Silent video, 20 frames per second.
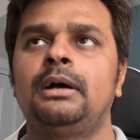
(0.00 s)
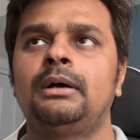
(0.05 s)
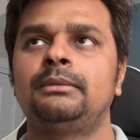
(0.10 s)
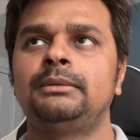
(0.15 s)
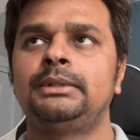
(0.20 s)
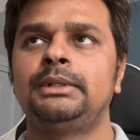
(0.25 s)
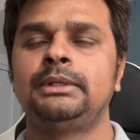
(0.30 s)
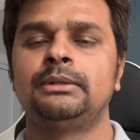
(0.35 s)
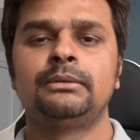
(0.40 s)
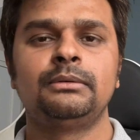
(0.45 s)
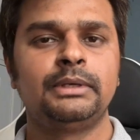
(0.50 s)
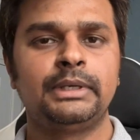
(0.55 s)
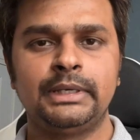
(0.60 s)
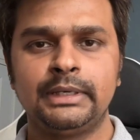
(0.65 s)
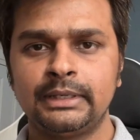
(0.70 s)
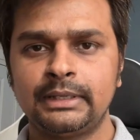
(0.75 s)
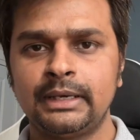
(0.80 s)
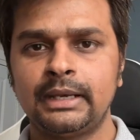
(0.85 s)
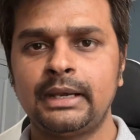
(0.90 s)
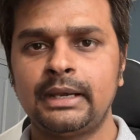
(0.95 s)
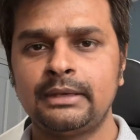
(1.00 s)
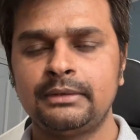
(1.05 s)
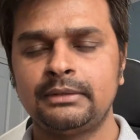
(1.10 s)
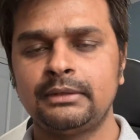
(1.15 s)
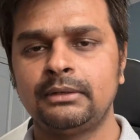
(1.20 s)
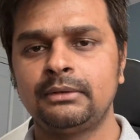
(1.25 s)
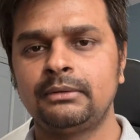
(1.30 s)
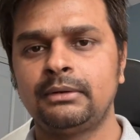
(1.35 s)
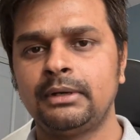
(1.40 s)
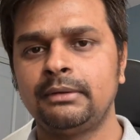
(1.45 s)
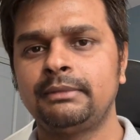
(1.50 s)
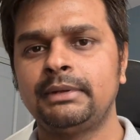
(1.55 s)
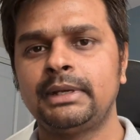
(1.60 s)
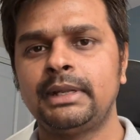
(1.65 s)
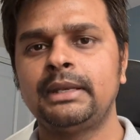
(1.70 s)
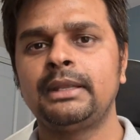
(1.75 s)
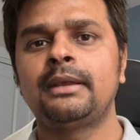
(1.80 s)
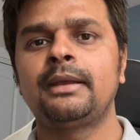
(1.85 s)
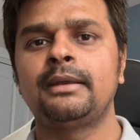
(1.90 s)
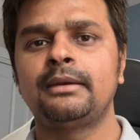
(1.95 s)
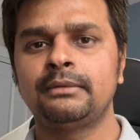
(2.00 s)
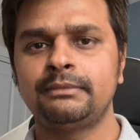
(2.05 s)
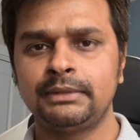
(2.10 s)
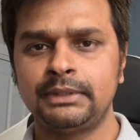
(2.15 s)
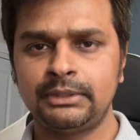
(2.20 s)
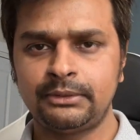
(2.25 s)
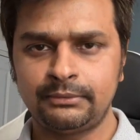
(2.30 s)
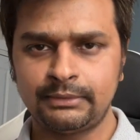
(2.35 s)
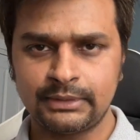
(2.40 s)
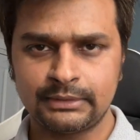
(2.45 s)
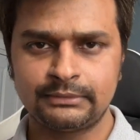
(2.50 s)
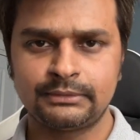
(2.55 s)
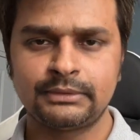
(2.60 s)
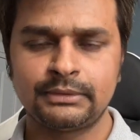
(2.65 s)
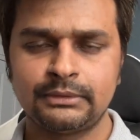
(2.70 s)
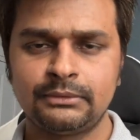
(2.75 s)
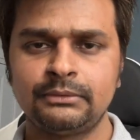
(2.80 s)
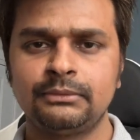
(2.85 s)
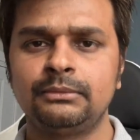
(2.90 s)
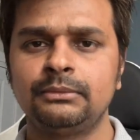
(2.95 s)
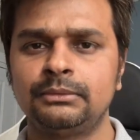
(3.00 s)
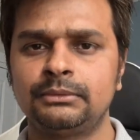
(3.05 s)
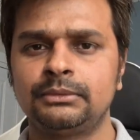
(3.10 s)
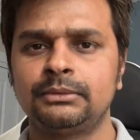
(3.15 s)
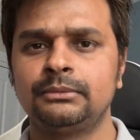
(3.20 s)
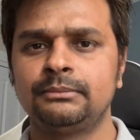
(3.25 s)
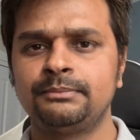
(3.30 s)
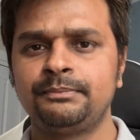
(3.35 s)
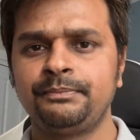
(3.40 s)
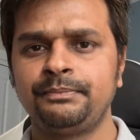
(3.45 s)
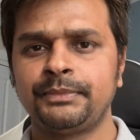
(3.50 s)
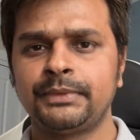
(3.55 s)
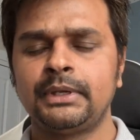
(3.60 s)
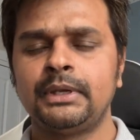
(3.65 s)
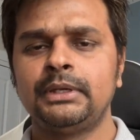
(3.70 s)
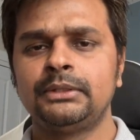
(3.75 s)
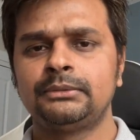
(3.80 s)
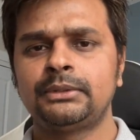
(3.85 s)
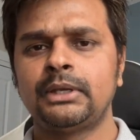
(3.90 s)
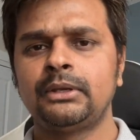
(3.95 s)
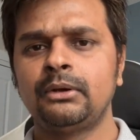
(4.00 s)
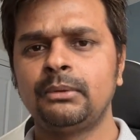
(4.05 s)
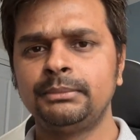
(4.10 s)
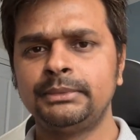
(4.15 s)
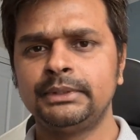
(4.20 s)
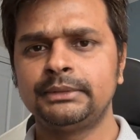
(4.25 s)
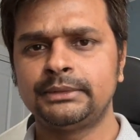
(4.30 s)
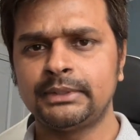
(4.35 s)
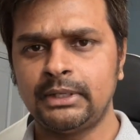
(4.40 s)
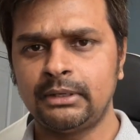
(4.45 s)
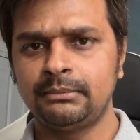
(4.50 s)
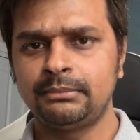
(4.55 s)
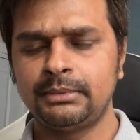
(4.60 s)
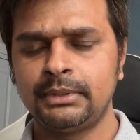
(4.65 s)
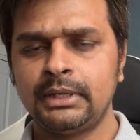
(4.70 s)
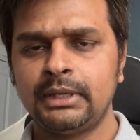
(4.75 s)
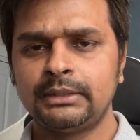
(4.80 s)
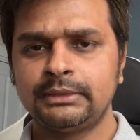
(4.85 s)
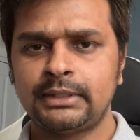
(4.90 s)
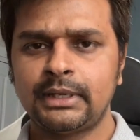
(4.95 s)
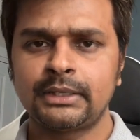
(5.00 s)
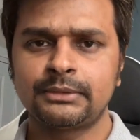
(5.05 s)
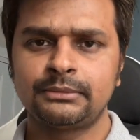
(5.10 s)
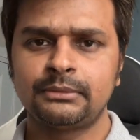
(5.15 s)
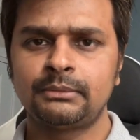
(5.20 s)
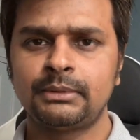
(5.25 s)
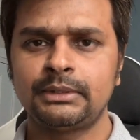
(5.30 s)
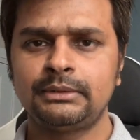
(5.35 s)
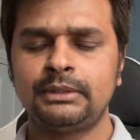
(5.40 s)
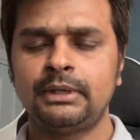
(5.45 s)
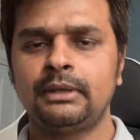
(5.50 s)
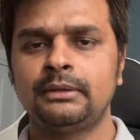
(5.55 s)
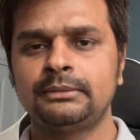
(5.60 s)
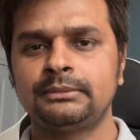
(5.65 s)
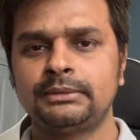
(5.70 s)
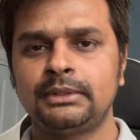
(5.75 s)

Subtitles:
the whole inclination or even any kind of interest to do so. So I hope this helped. Thanks for watching.